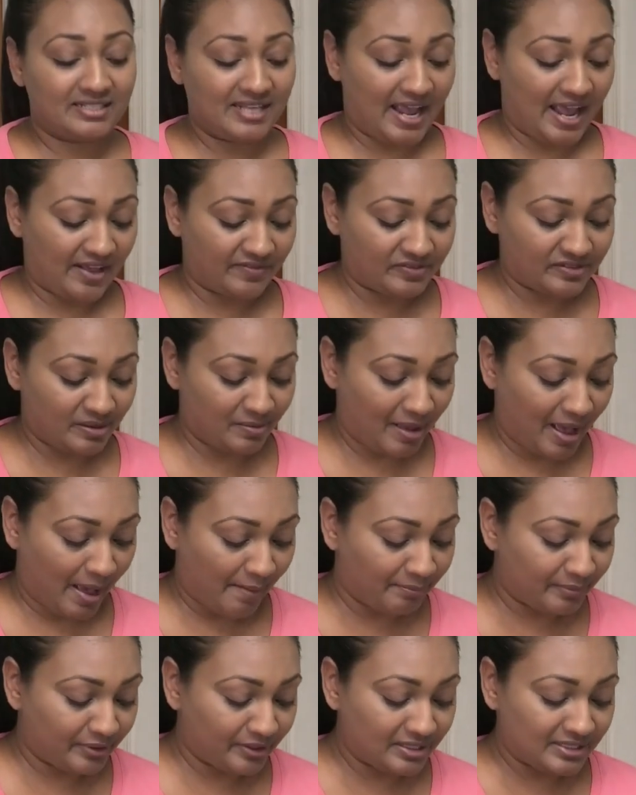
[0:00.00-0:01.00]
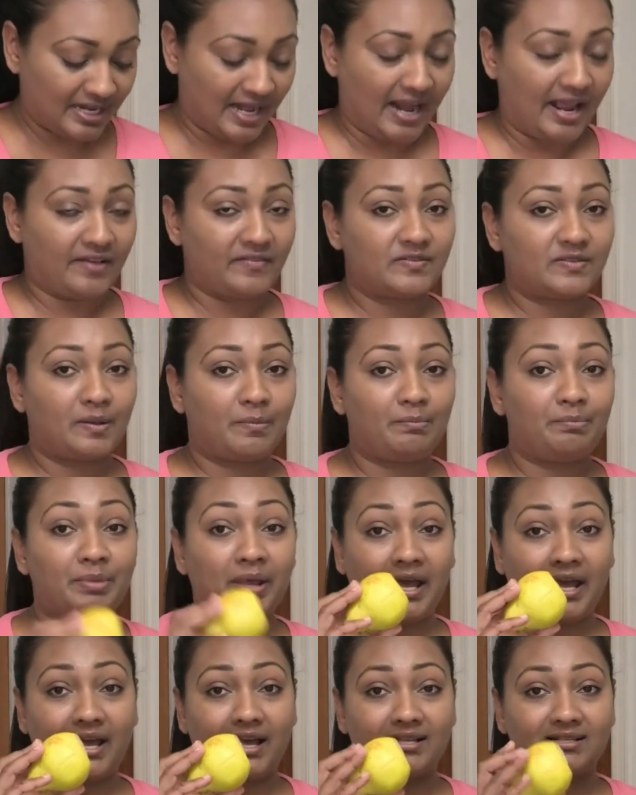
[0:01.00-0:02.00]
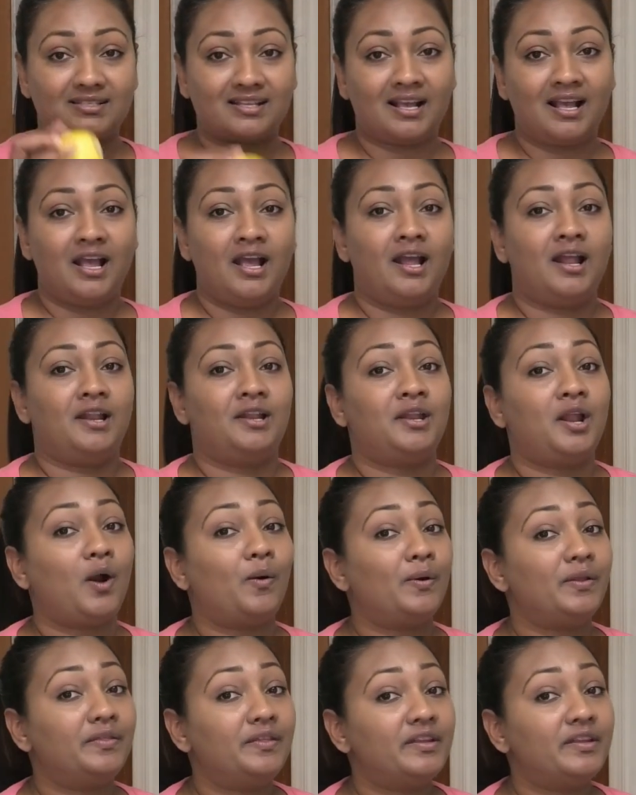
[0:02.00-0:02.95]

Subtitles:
I have some apples, and I have some pears. Now with